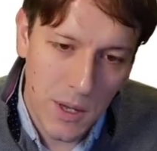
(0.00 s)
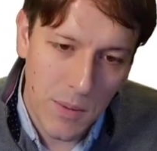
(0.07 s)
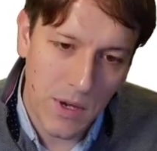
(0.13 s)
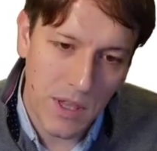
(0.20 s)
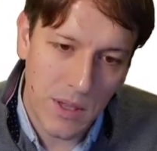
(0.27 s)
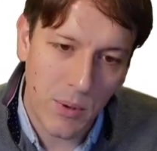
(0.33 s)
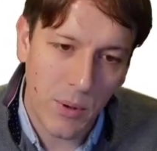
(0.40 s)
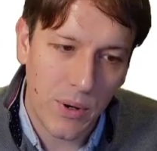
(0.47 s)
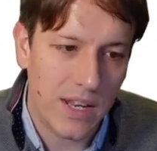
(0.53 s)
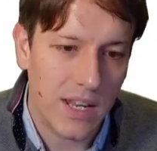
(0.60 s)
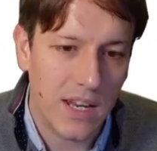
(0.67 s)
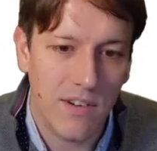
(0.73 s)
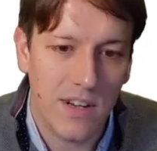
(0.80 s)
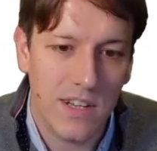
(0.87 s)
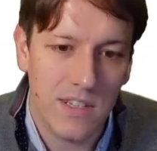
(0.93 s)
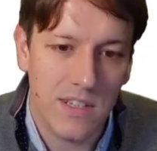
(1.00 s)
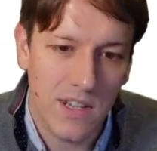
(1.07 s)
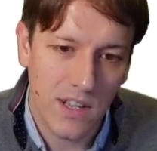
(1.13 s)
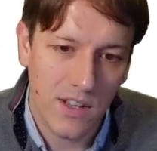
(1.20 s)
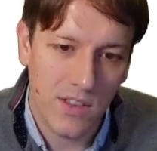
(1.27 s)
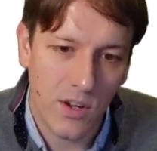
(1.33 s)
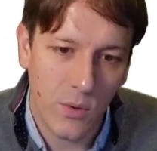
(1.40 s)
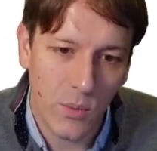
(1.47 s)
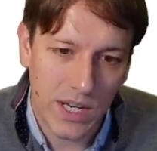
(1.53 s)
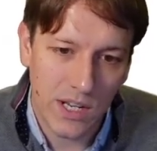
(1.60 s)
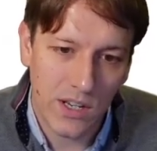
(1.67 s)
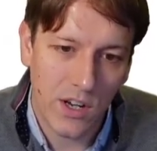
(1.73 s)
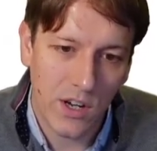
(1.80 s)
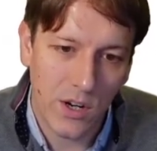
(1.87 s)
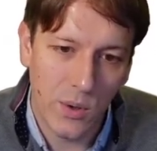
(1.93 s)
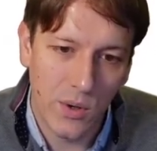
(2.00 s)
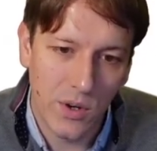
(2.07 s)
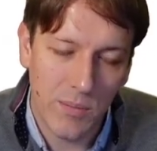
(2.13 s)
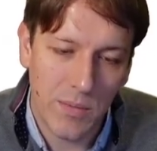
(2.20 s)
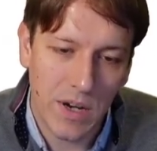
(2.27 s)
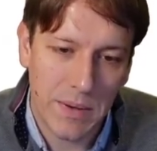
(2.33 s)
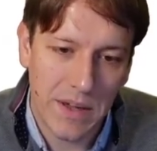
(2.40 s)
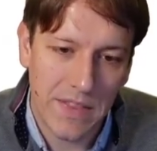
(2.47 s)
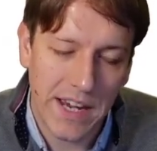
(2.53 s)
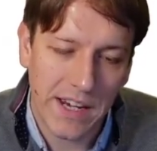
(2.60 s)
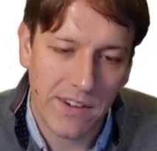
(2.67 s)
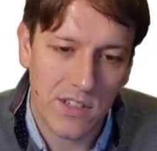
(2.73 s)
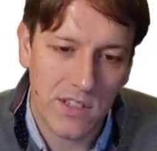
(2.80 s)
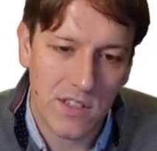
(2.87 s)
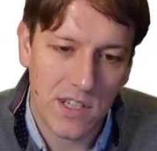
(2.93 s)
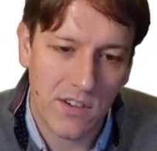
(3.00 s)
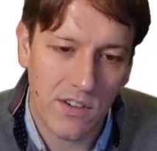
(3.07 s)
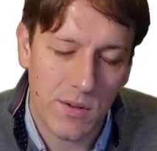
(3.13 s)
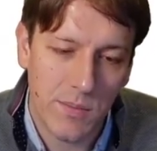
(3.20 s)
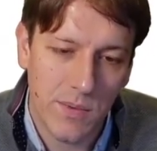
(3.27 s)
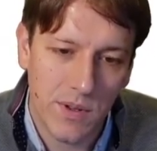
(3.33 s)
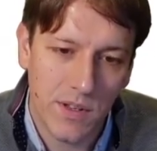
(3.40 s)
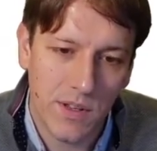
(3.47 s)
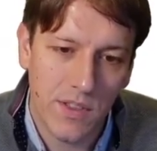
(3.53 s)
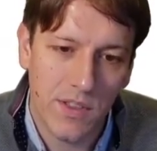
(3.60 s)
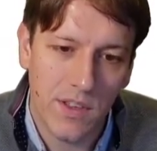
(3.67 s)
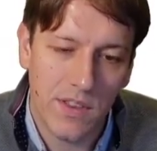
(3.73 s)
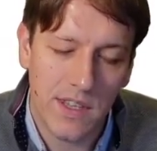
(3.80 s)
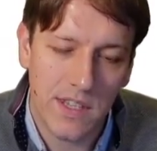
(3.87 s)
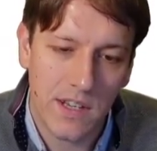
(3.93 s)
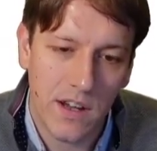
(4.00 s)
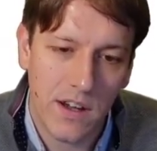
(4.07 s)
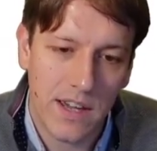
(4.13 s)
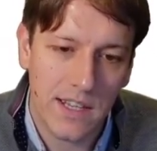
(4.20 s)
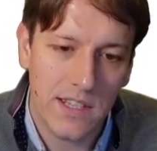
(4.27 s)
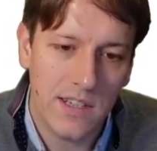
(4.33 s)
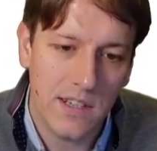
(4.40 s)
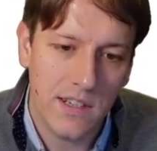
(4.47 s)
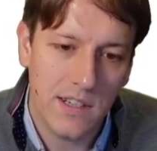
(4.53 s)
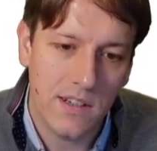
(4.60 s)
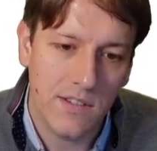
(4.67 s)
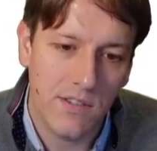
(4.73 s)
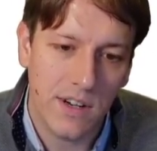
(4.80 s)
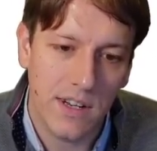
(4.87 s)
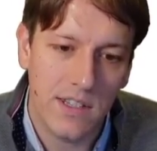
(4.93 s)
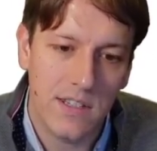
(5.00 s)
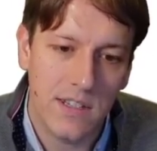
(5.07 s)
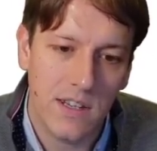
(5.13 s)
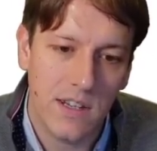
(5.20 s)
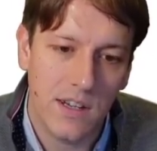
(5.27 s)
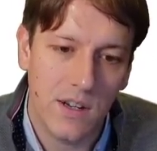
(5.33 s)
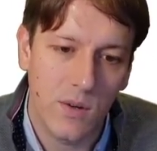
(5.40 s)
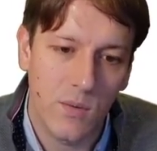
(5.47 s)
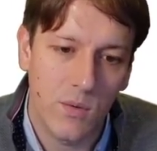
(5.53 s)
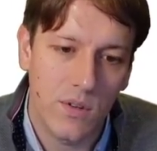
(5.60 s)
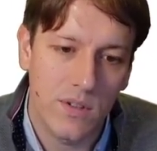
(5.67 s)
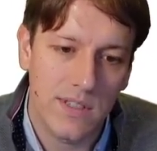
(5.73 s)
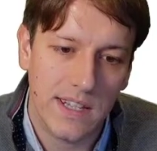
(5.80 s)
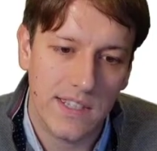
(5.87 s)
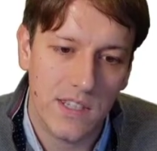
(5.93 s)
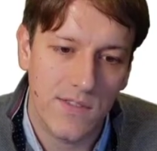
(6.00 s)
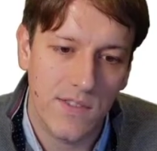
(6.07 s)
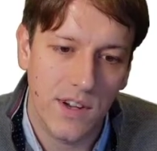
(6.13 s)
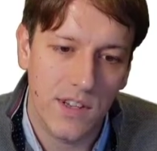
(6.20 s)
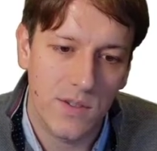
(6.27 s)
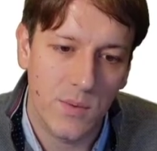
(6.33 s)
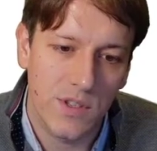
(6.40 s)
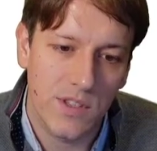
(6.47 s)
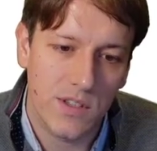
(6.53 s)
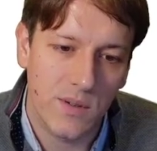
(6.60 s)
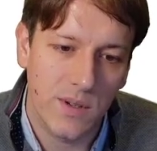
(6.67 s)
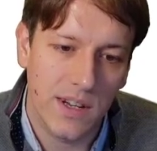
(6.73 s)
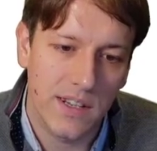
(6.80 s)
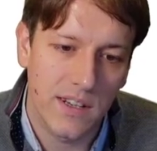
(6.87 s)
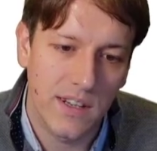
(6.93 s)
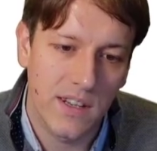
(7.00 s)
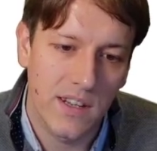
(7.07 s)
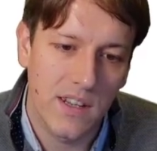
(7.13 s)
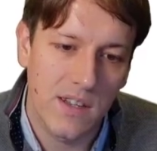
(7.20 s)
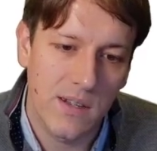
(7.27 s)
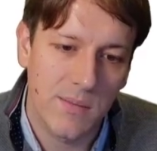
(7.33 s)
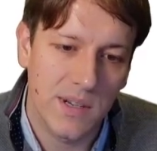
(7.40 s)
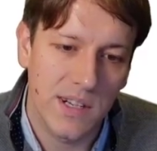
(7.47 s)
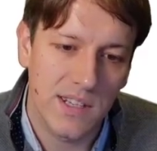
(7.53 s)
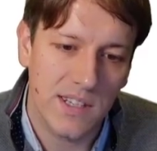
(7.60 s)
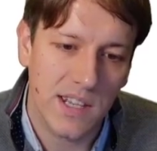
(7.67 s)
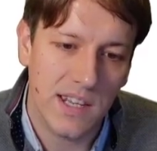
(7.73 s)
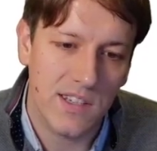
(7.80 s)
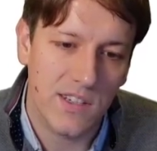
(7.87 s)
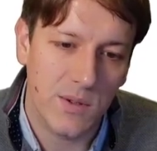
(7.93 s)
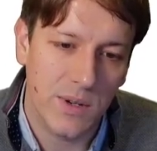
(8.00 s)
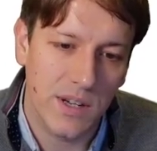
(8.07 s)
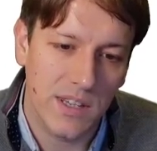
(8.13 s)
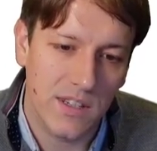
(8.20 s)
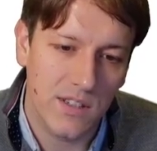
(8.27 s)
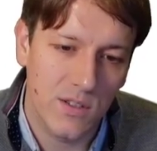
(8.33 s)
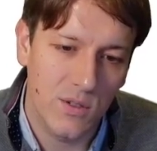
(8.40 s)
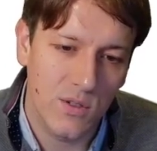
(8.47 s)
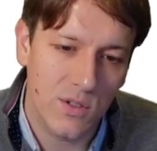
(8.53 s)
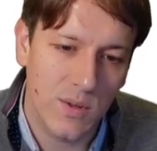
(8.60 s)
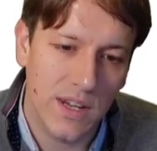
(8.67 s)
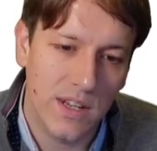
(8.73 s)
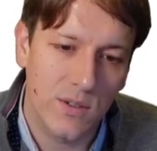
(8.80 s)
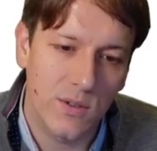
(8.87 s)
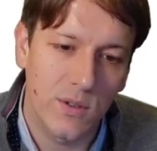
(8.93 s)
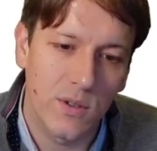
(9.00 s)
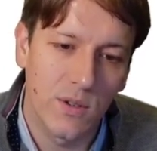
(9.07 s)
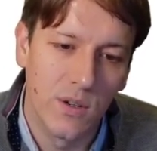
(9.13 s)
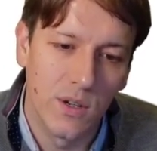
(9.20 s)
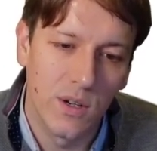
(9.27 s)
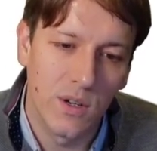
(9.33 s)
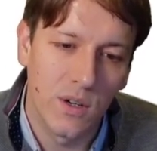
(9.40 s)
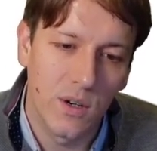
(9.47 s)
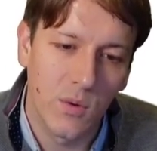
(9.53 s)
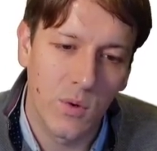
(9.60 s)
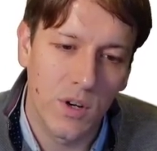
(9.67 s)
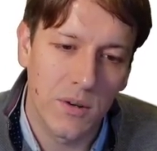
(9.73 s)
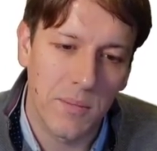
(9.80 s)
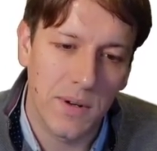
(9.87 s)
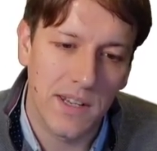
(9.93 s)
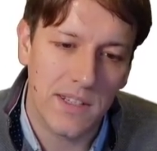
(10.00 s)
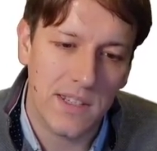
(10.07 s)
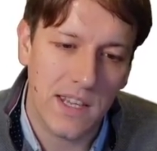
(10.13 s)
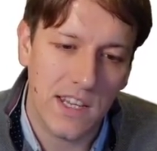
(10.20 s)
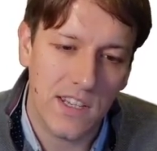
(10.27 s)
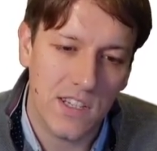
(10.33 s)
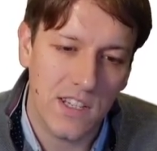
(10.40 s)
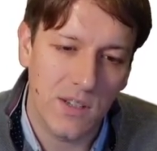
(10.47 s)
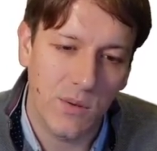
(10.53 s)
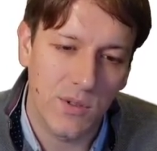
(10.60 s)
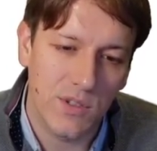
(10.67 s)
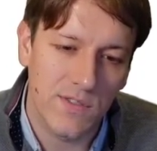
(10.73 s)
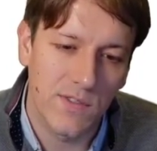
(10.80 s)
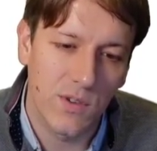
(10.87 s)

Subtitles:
But the point here is that we know by Pythagoras' theorem that this height, right, satisfies 1 squared plus h squared is 2 squared, or 1 plus h equals